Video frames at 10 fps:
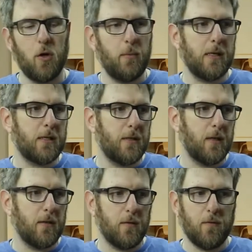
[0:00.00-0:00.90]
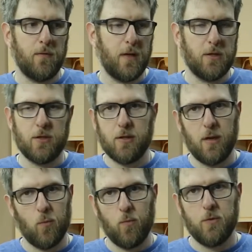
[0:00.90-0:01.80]
oil-based finishes
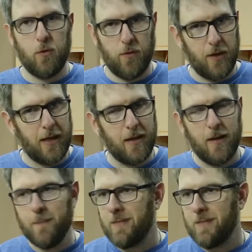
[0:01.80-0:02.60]
on too thick,